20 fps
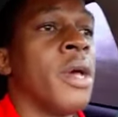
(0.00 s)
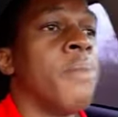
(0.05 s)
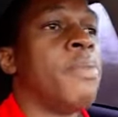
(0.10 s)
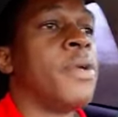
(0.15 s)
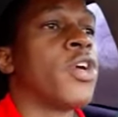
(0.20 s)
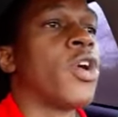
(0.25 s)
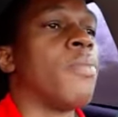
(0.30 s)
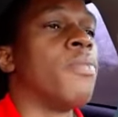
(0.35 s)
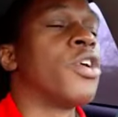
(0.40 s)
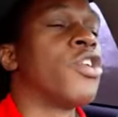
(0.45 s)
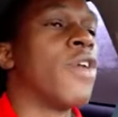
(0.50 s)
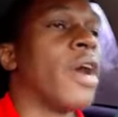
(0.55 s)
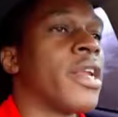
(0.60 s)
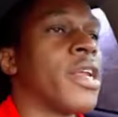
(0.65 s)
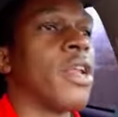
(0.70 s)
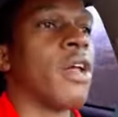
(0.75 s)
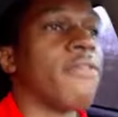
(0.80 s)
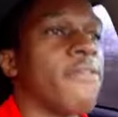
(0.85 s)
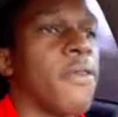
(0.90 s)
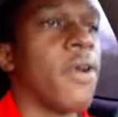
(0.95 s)
pick up the
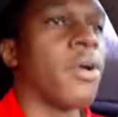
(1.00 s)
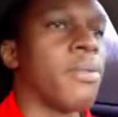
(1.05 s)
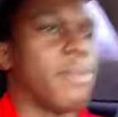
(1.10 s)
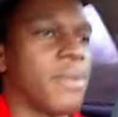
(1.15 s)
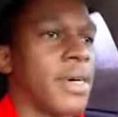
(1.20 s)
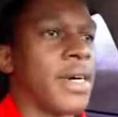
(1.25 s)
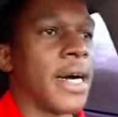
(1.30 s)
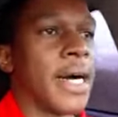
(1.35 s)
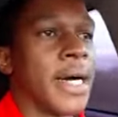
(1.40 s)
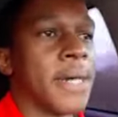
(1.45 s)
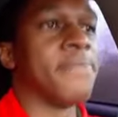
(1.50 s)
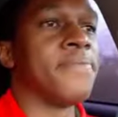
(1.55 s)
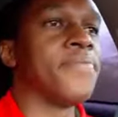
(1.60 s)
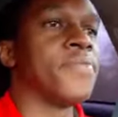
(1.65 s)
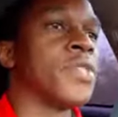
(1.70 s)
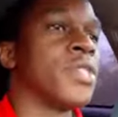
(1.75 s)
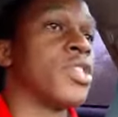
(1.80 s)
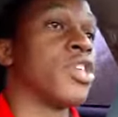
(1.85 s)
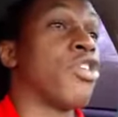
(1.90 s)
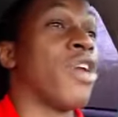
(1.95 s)
granular form.
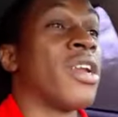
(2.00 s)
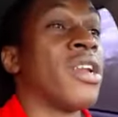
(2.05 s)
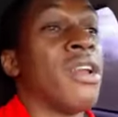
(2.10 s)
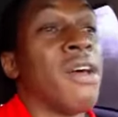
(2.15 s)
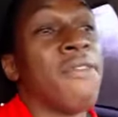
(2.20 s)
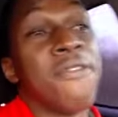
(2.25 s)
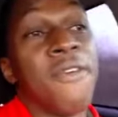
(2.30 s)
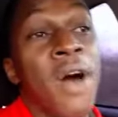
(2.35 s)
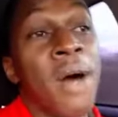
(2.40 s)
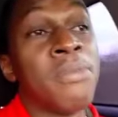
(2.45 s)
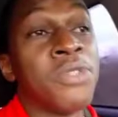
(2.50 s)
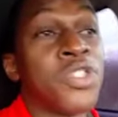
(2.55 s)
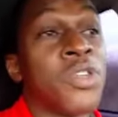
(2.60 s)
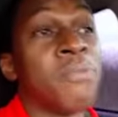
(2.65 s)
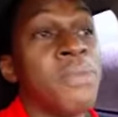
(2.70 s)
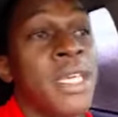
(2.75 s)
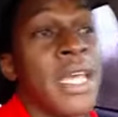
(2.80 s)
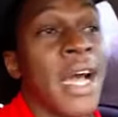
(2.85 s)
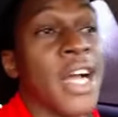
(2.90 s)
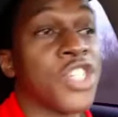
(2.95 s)
The granular form to
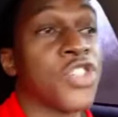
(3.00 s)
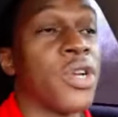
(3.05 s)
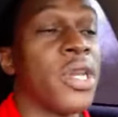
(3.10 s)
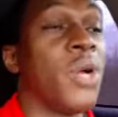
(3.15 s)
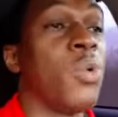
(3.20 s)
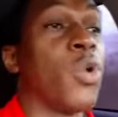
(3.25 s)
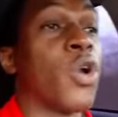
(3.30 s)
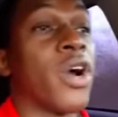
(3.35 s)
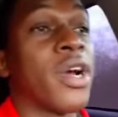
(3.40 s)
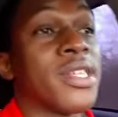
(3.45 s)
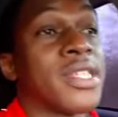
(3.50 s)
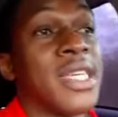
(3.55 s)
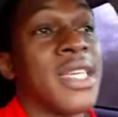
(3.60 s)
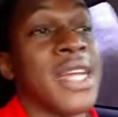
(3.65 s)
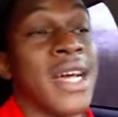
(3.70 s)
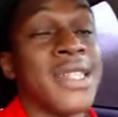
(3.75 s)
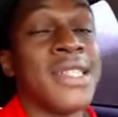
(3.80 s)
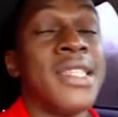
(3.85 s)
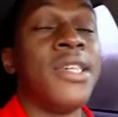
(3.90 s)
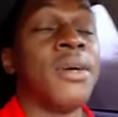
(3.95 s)
me actually works
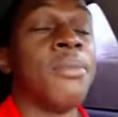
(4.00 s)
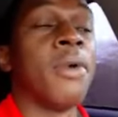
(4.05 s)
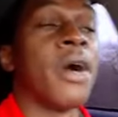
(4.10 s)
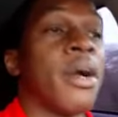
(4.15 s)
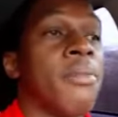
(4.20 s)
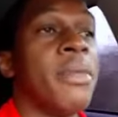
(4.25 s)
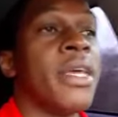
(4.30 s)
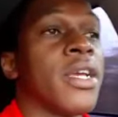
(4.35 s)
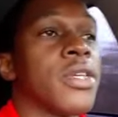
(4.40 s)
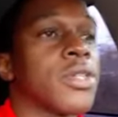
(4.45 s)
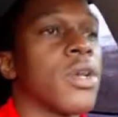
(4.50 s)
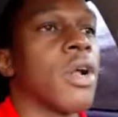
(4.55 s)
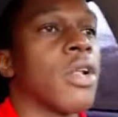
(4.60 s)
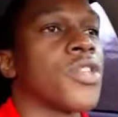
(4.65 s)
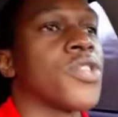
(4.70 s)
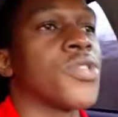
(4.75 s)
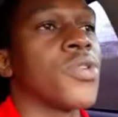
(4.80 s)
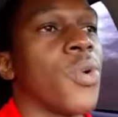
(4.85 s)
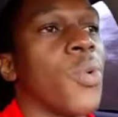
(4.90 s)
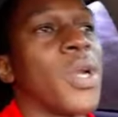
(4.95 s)
in a TMR mix
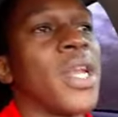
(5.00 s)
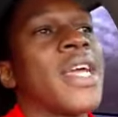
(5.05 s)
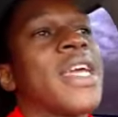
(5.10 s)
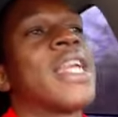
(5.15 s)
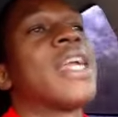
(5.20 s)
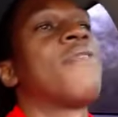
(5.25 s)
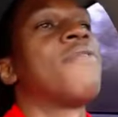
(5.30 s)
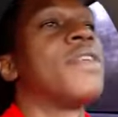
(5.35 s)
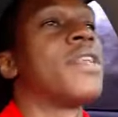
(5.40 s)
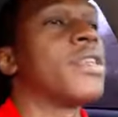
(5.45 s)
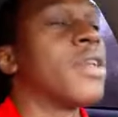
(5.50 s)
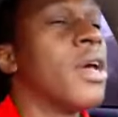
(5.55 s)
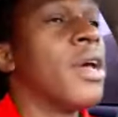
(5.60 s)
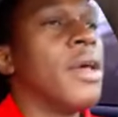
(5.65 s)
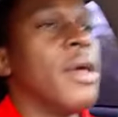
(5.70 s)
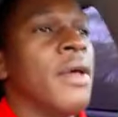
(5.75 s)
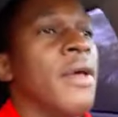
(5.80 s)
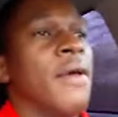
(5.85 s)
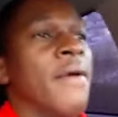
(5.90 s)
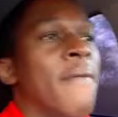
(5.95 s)
also. When I can have it,
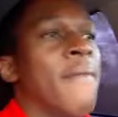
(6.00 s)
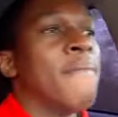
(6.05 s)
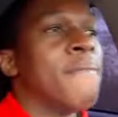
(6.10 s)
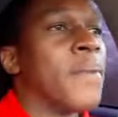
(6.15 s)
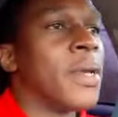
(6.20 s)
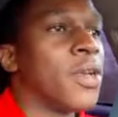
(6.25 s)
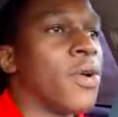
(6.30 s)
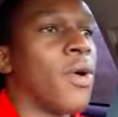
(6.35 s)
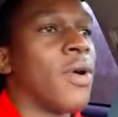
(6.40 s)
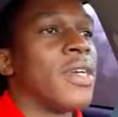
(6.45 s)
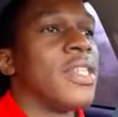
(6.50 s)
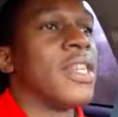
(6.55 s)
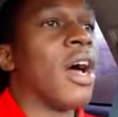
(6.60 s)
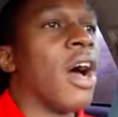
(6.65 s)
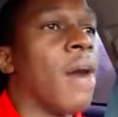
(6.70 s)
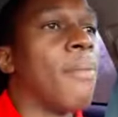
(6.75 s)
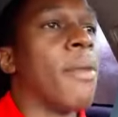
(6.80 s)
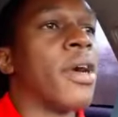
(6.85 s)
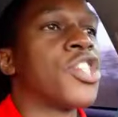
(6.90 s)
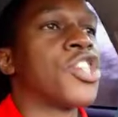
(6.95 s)
you know, in a
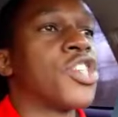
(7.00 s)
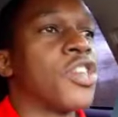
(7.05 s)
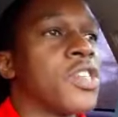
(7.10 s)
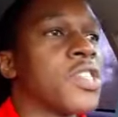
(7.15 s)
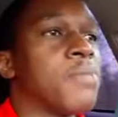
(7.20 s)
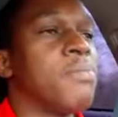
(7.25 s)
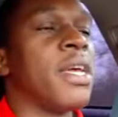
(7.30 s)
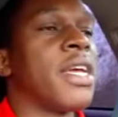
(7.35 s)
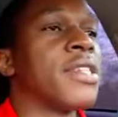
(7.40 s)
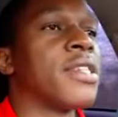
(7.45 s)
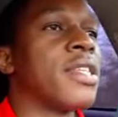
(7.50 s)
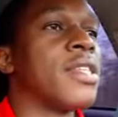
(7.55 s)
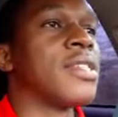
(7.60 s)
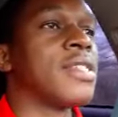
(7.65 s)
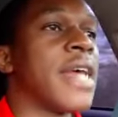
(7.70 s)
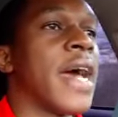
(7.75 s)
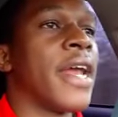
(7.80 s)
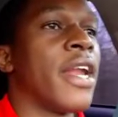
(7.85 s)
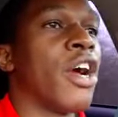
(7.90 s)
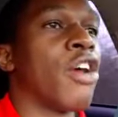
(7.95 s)
homogeneous mix
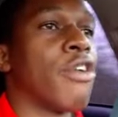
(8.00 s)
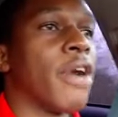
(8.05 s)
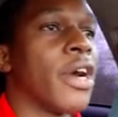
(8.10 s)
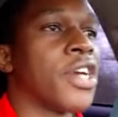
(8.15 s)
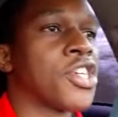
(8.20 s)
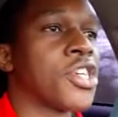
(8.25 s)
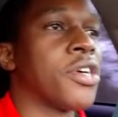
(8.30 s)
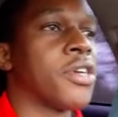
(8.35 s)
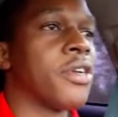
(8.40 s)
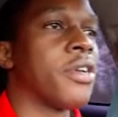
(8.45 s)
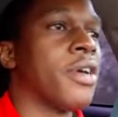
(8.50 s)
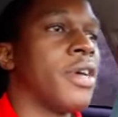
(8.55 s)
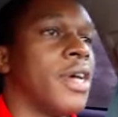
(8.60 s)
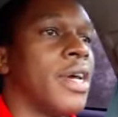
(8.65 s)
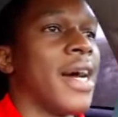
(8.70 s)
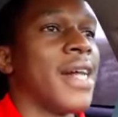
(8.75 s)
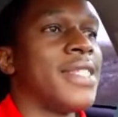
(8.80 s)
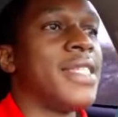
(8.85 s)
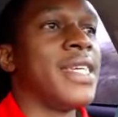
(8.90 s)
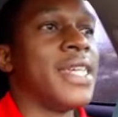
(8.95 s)
inside a ration,
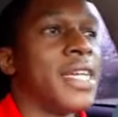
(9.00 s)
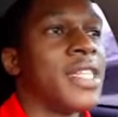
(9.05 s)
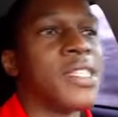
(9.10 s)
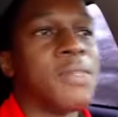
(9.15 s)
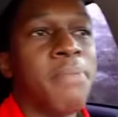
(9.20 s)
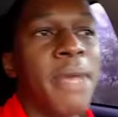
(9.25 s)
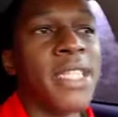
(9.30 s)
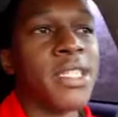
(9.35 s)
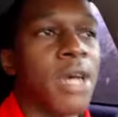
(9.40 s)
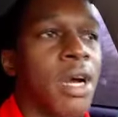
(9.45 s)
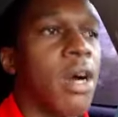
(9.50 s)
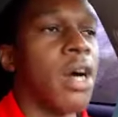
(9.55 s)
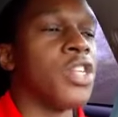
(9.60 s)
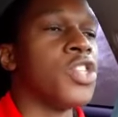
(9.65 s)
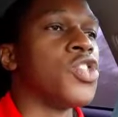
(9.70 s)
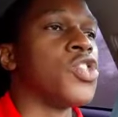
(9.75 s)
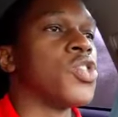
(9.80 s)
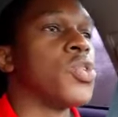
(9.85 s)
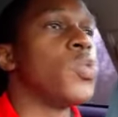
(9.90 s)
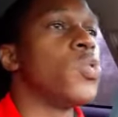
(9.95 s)
I think it's better
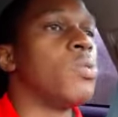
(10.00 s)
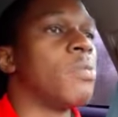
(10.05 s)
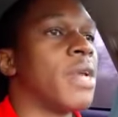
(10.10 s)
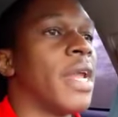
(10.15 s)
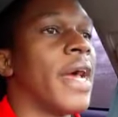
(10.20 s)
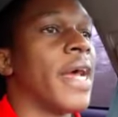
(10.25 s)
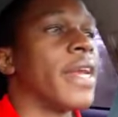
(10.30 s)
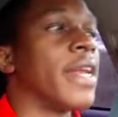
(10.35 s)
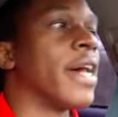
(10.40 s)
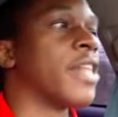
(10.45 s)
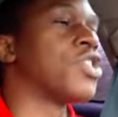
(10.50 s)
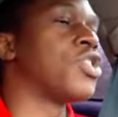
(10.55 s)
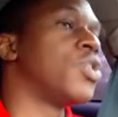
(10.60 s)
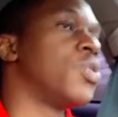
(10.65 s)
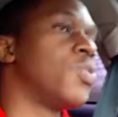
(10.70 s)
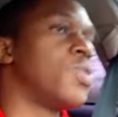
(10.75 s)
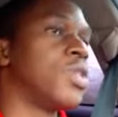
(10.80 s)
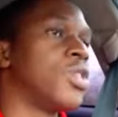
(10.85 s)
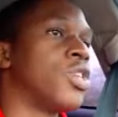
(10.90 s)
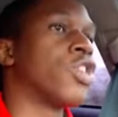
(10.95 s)
consumed like that
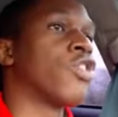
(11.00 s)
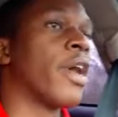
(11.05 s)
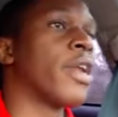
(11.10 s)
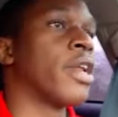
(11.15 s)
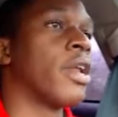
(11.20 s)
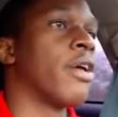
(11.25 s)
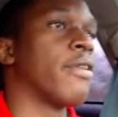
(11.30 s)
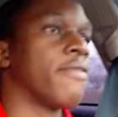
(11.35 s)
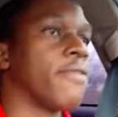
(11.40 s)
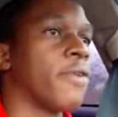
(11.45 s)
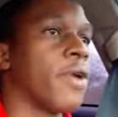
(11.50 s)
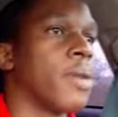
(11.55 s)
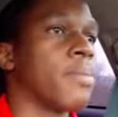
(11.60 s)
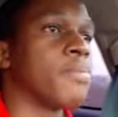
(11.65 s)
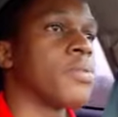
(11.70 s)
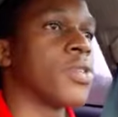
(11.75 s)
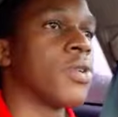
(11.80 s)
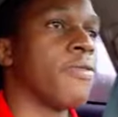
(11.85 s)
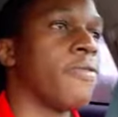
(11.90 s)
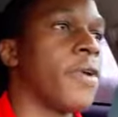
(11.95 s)
using the granular
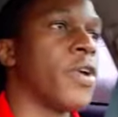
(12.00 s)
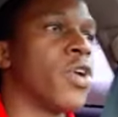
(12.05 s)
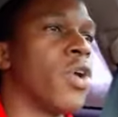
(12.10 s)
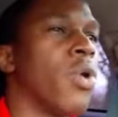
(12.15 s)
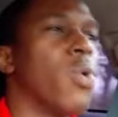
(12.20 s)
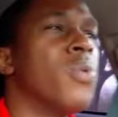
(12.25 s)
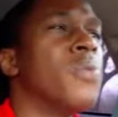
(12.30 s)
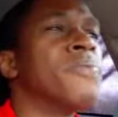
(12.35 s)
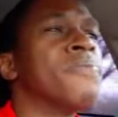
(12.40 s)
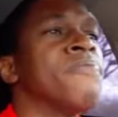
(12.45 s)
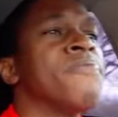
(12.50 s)
form. So for now,